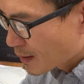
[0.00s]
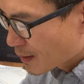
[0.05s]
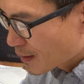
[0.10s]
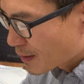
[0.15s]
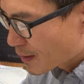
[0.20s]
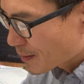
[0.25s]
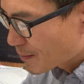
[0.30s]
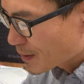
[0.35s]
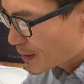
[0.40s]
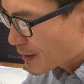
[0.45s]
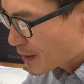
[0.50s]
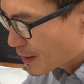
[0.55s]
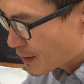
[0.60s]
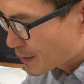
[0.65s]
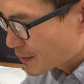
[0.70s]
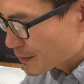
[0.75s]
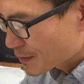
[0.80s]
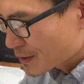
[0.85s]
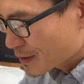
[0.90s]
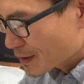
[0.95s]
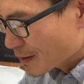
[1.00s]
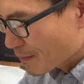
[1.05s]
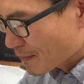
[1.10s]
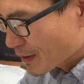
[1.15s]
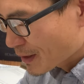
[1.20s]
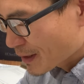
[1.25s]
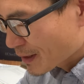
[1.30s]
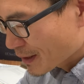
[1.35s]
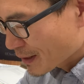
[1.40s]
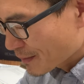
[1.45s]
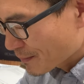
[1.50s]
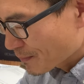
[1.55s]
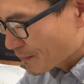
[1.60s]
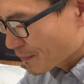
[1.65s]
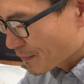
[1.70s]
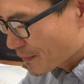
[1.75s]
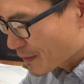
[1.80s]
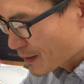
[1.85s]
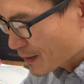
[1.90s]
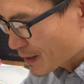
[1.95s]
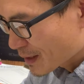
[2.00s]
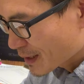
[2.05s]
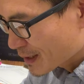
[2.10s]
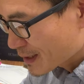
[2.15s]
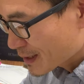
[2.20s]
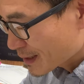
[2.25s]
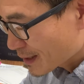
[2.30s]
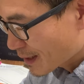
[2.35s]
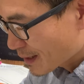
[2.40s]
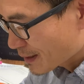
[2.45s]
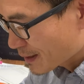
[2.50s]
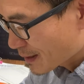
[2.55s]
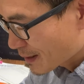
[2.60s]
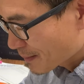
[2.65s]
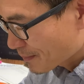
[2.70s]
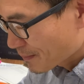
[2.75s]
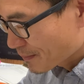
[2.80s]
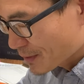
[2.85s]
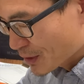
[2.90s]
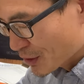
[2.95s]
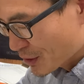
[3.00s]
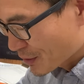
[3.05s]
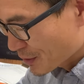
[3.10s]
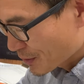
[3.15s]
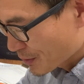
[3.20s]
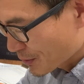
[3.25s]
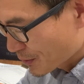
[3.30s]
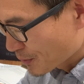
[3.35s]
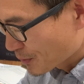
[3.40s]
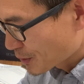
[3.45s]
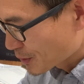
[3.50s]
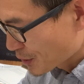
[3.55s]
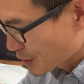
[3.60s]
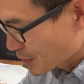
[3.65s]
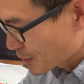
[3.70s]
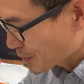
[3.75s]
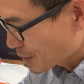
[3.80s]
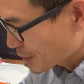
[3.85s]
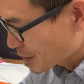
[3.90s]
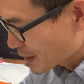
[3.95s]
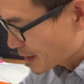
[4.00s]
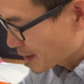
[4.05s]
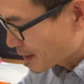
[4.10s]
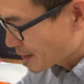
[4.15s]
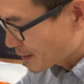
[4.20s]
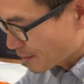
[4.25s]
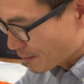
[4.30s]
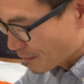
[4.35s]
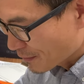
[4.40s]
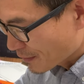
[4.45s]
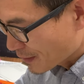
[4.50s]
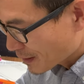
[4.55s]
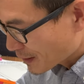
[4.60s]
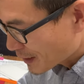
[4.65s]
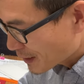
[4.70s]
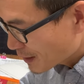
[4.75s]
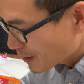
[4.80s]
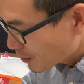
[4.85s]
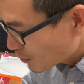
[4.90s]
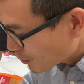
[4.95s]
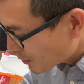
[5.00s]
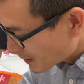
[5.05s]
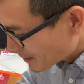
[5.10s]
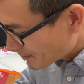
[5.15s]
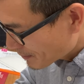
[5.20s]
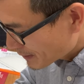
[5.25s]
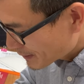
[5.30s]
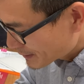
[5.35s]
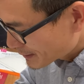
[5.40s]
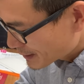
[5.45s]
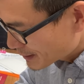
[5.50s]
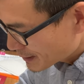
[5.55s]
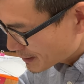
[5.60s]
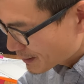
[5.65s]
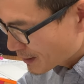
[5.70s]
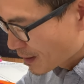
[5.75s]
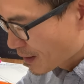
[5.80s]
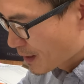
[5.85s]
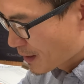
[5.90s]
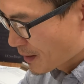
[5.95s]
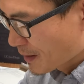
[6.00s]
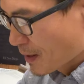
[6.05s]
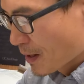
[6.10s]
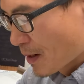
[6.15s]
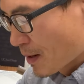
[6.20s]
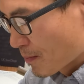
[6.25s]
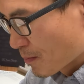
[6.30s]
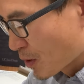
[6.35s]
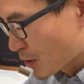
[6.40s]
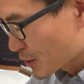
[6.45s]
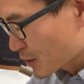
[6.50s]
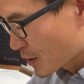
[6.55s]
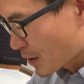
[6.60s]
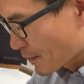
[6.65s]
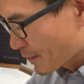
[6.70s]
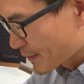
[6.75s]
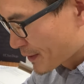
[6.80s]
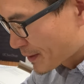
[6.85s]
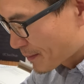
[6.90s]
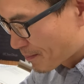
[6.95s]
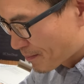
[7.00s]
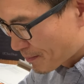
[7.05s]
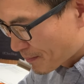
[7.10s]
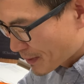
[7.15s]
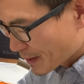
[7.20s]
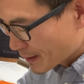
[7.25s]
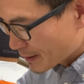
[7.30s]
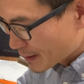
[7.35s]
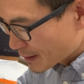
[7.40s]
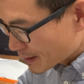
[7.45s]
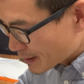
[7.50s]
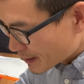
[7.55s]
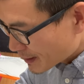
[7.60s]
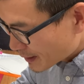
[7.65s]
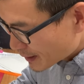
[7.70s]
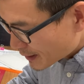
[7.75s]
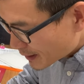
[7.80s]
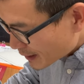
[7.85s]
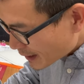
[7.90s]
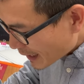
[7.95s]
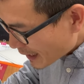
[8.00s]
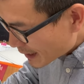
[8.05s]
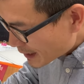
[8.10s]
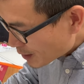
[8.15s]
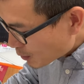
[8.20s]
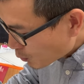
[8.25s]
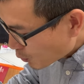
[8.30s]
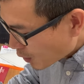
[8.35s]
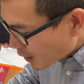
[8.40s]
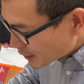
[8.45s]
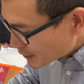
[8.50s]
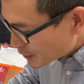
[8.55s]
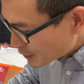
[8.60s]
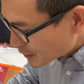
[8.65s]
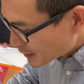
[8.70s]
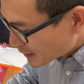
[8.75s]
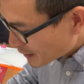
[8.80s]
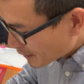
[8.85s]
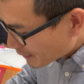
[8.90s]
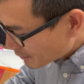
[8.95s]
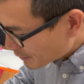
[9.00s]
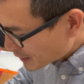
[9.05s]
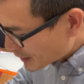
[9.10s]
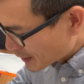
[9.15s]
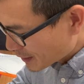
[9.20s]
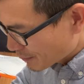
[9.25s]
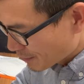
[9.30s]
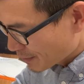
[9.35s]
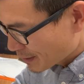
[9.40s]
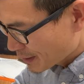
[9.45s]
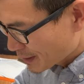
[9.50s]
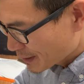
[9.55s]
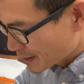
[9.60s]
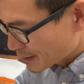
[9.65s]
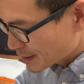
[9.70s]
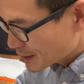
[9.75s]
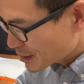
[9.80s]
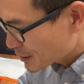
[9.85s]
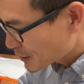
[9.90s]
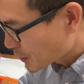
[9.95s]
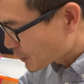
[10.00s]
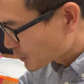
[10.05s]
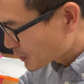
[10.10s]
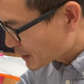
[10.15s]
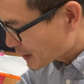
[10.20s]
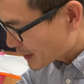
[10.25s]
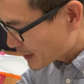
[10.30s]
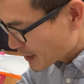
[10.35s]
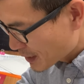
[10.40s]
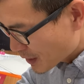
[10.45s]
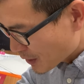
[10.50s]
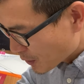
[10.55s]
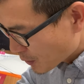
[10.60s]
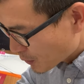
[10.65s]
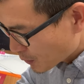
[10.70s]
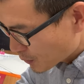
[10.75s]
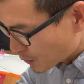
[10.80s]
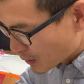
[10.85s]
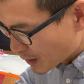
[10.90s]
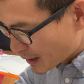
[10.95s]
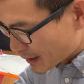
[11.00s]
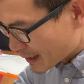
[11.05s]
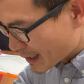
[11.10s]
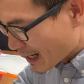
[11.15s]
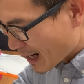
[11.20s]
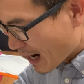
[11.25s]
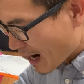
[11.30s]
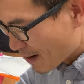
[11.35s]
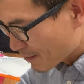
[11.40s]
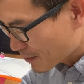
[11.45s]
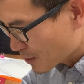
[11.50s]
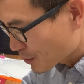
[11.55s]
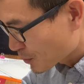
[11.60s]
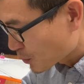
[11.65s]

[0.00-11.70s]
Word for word: Let me tell you something. They signed up to use their fucking weapons, most of them, but they watch enough TV so they know they have to